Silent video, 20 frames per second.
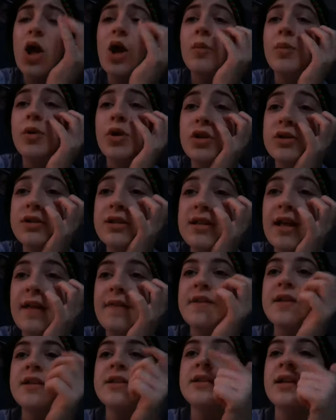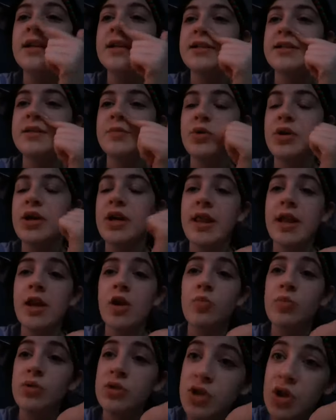because he's had this like spray thing
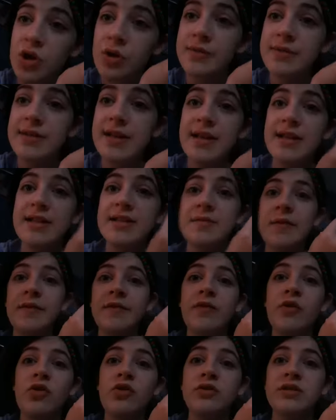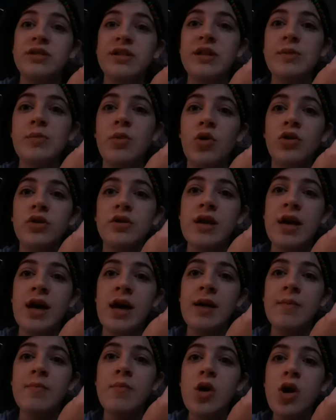up his nose and he falls asleep all the
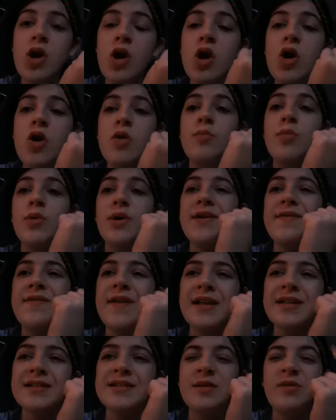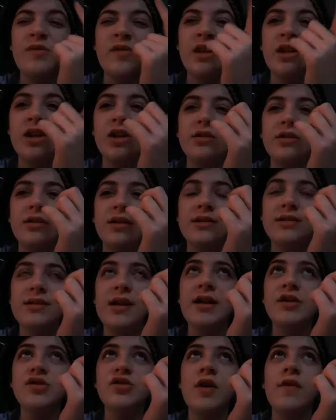time, but he fell asleep really early last
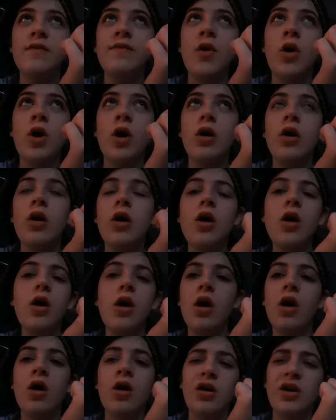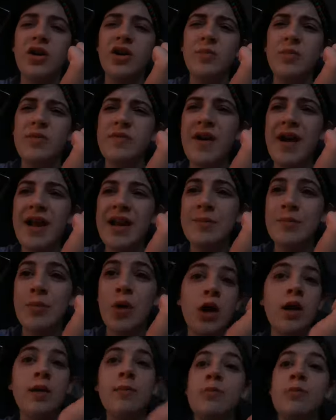night, so I thought, oh, he'll be fine in the morning,